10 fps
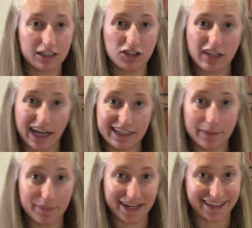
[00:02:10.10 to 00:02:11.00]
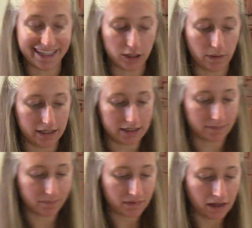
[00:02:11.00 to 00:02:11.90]
so they end up being liquids.
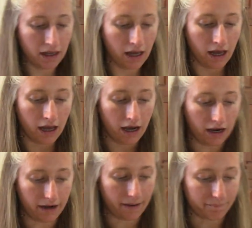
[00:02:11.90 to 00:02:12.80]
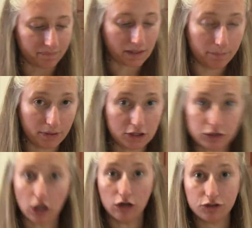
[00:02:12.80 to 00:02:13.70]
But there's
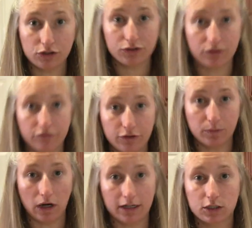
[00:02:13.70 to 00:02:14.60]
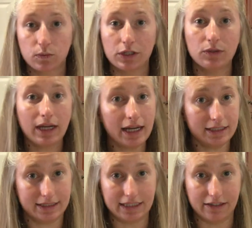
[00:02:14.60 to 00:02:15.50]
also some food products where you
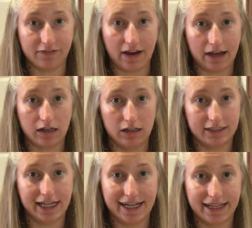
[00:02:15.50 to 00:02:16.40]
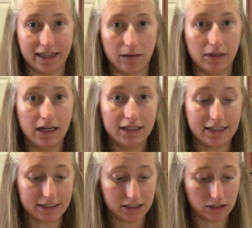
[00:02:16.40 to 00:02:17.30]
can't see the fat content in them.
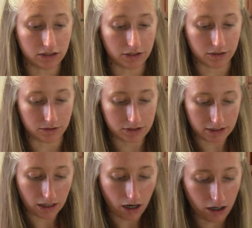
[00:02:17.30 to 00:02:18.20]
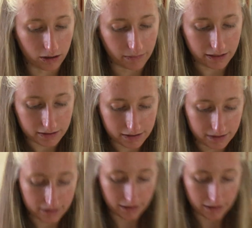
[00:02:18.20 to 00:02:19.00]
This includes almonds.